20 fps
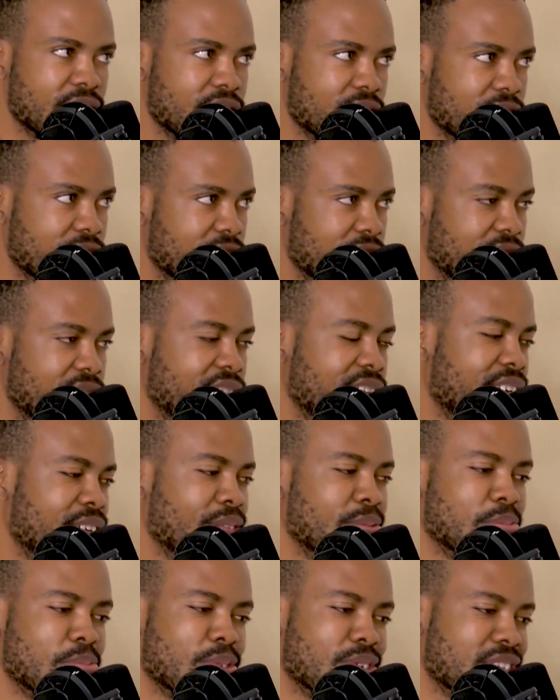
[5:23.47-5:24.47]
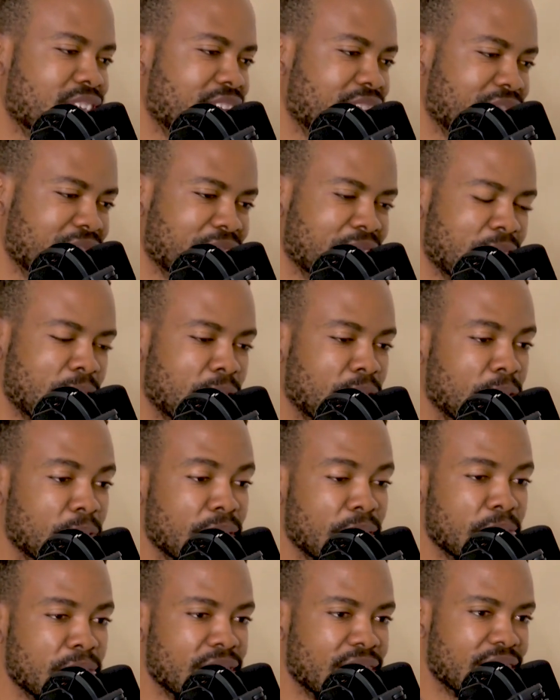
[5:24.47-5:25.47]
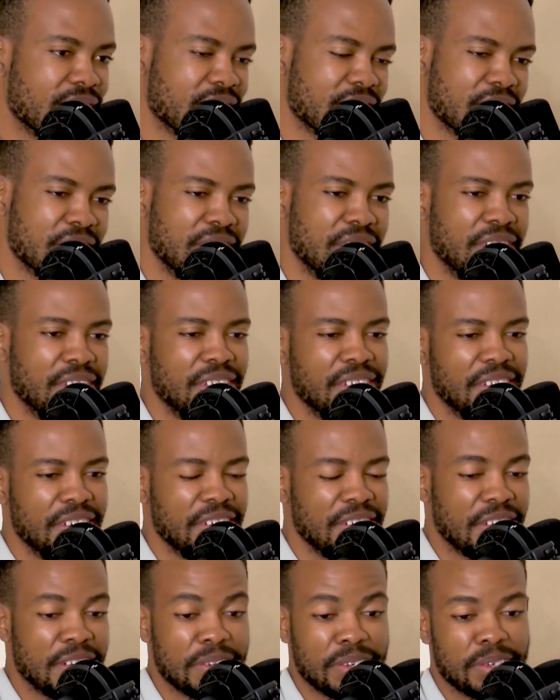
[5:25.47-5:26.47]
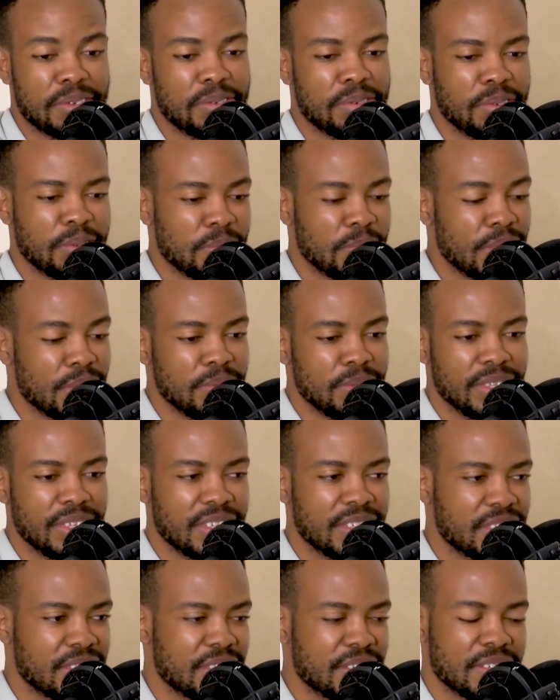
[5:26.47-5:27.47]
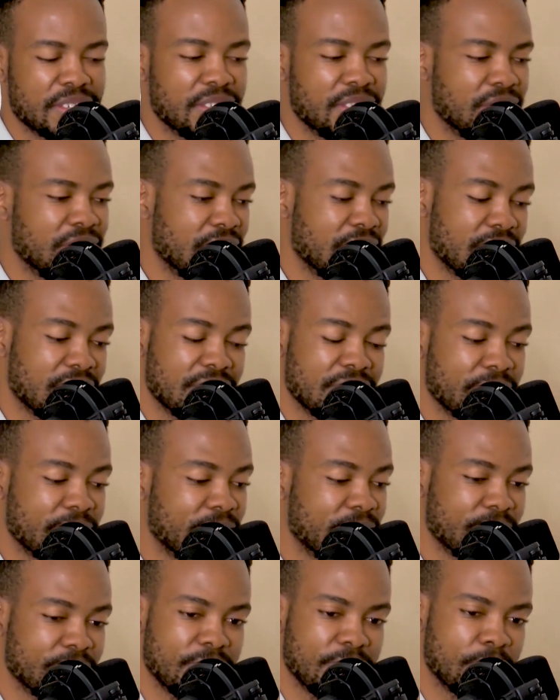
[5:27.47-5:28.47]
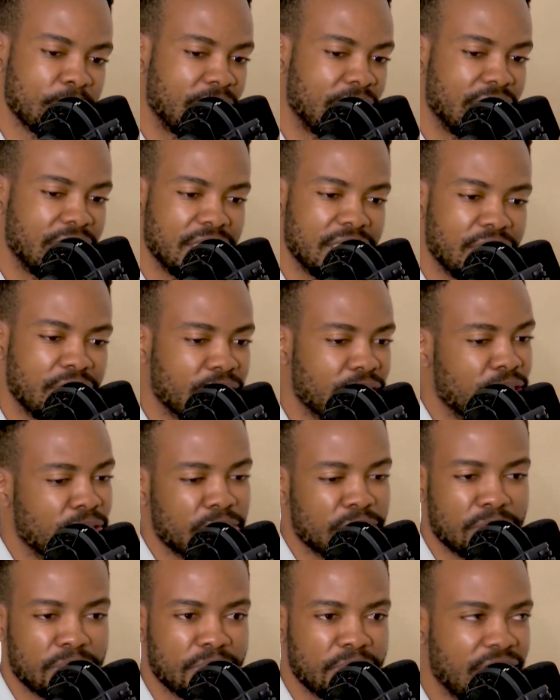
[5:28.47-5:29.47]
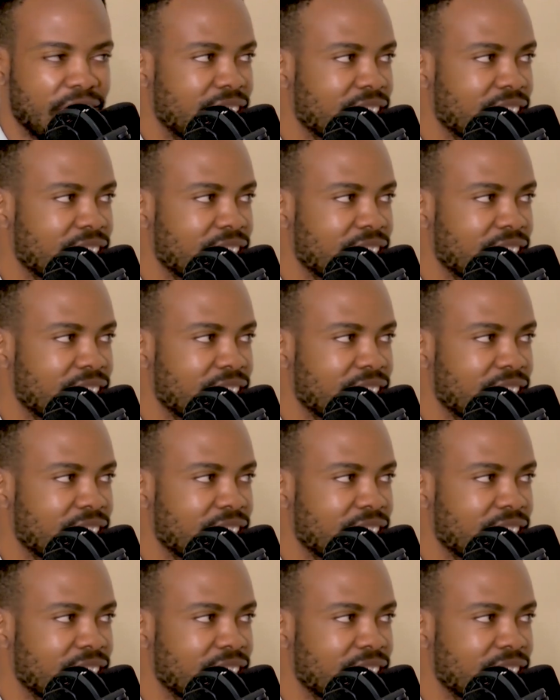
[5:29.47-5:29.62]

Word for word: go with it. I don't process. Yeah, well maybe that's I, I don't know, maybe that's my letdown. I don't know.